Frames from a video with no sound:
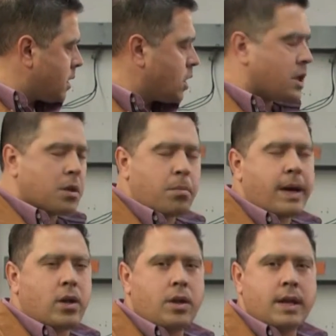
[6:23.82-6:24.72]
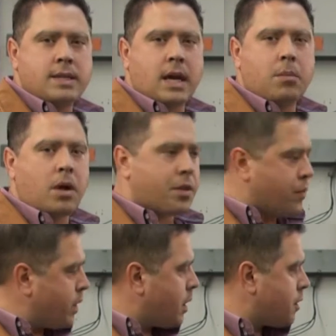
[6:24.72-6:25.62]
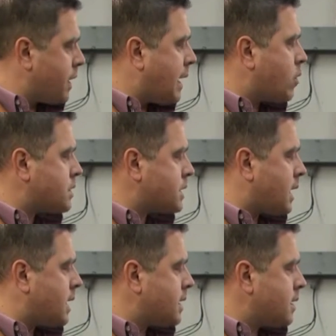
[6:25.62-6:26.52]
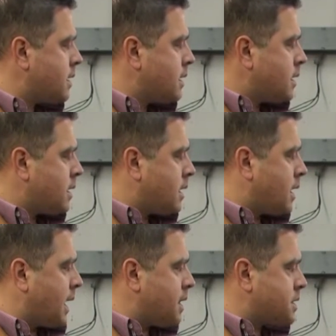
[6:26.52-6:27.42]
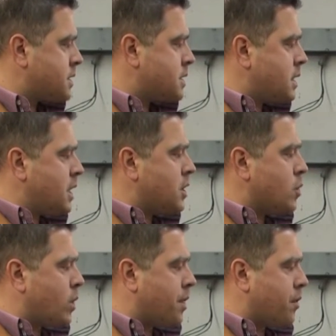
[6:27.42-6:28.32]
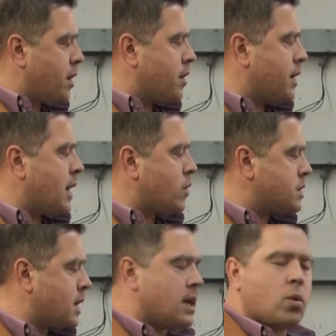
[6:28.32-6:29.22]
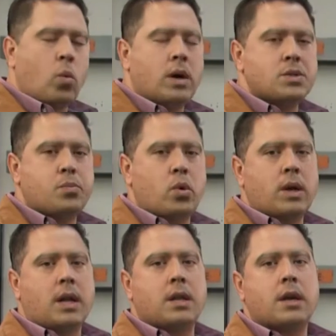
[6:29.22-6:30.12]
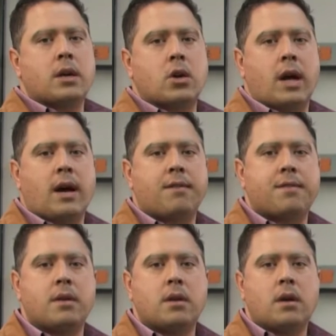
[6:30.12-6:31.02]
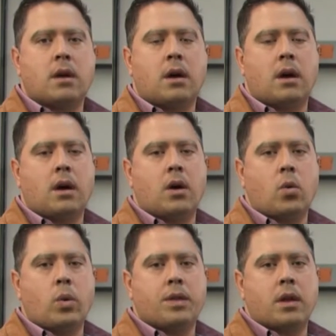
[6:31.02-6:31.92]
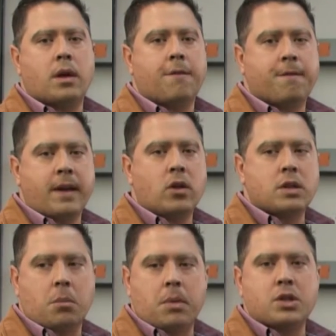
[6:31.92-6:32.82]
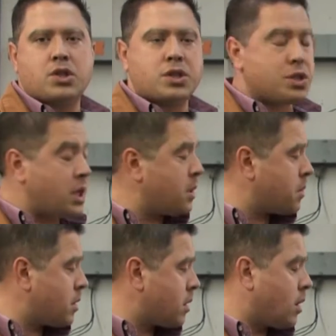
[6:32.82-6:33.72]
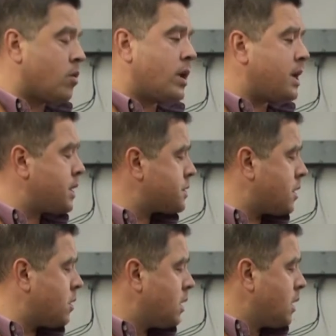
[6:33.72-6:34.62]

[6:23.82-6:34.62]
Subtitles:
look of the metal that it's got about 300 hours on it. And this heater with 300 hours on it was pulled out of the aircraft with a failed combustion chamber already. So